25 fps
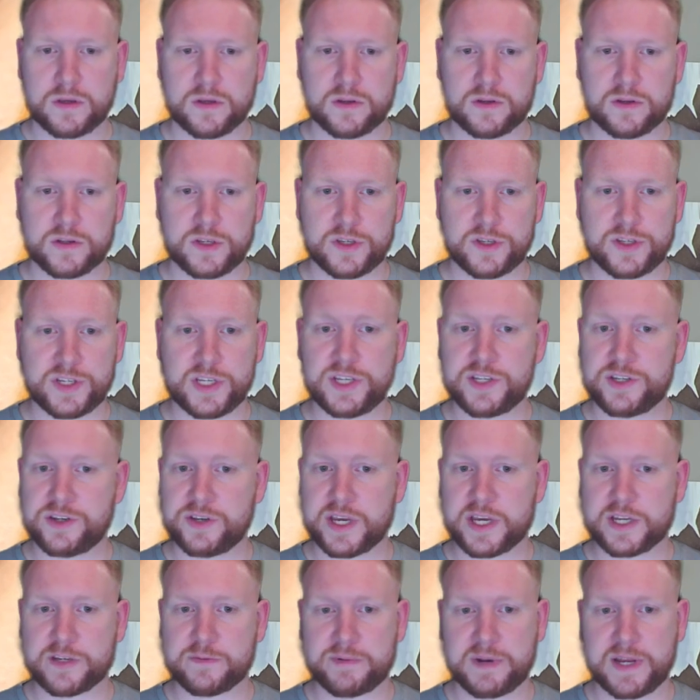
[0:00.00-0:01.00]
So Sisu
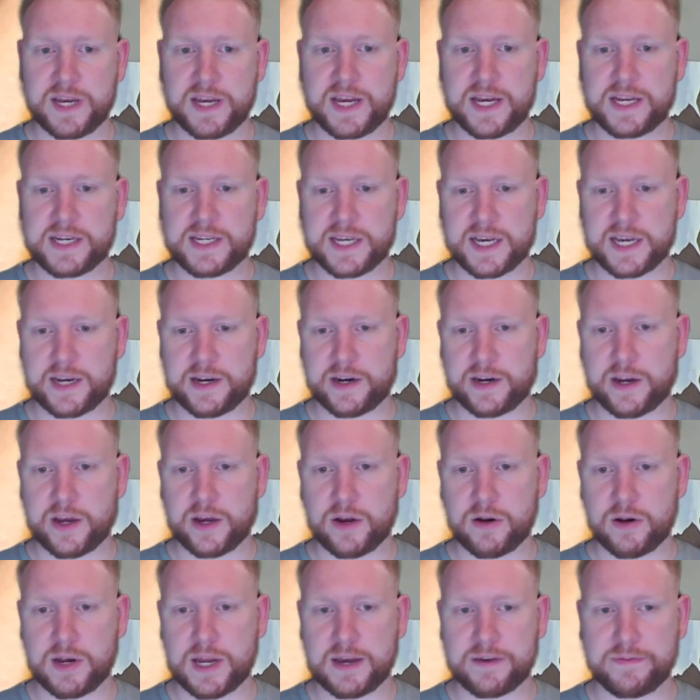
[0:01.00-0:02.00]
gets played and an
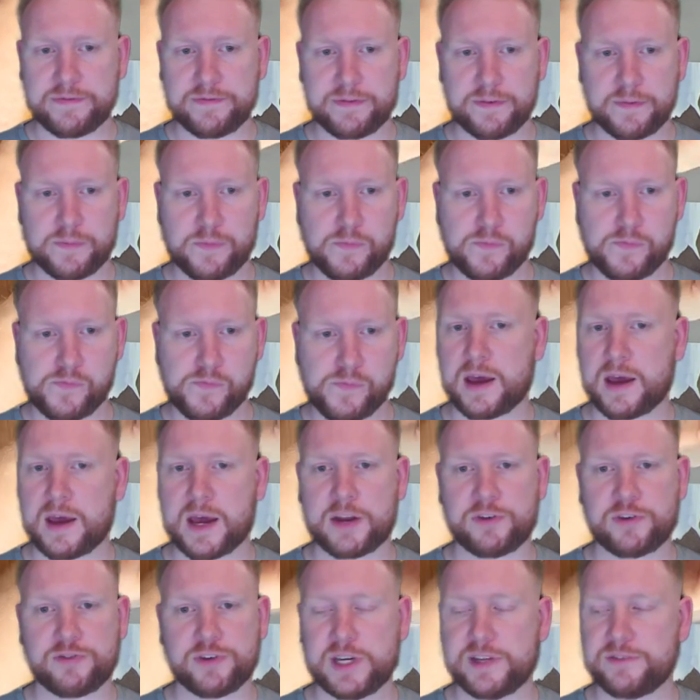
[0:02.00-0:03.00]
Olaf.
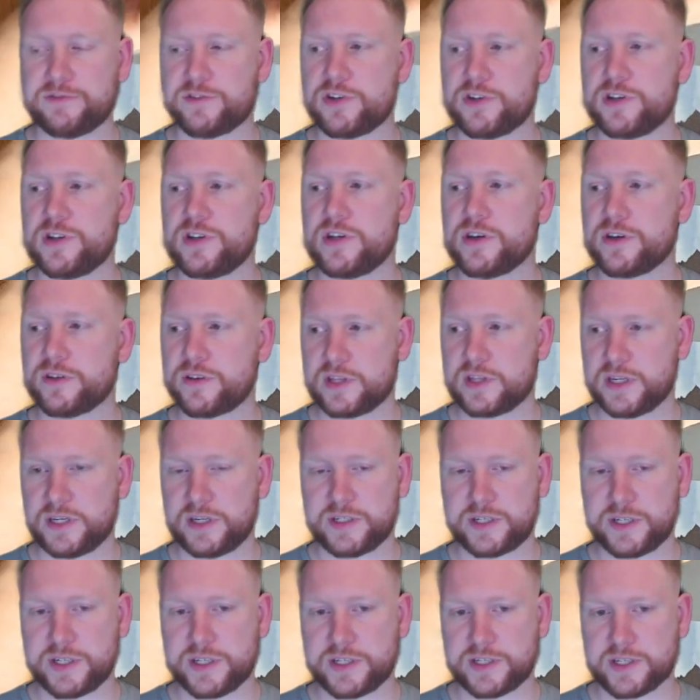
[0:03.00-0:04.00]
Andrea leaves
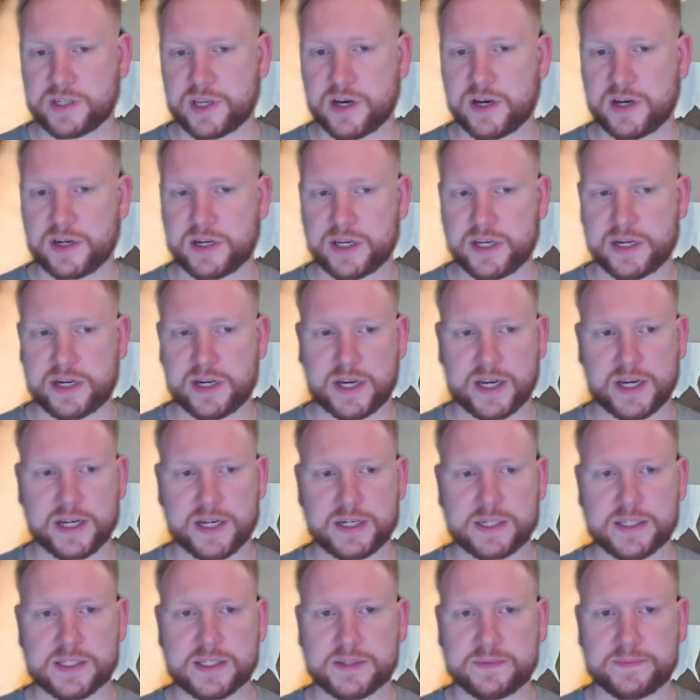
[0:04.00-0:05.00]
nothing to discard in her
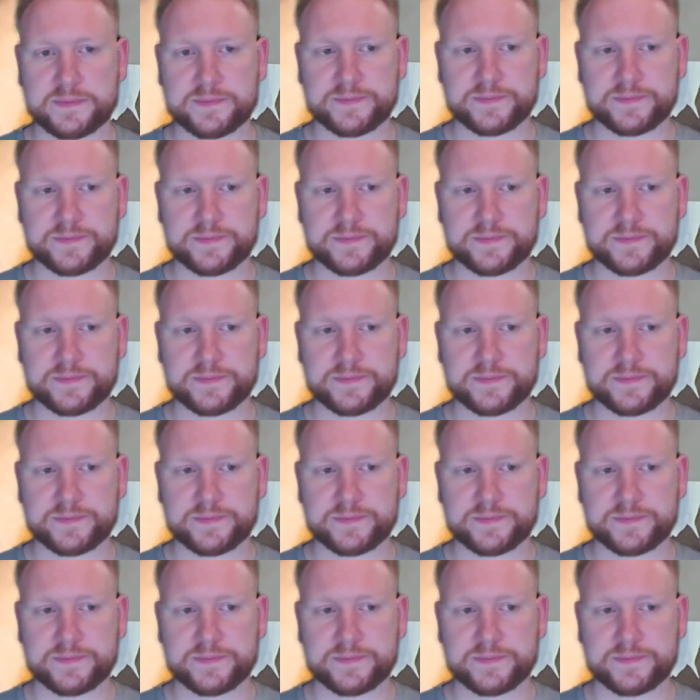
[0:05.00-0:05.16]
hand.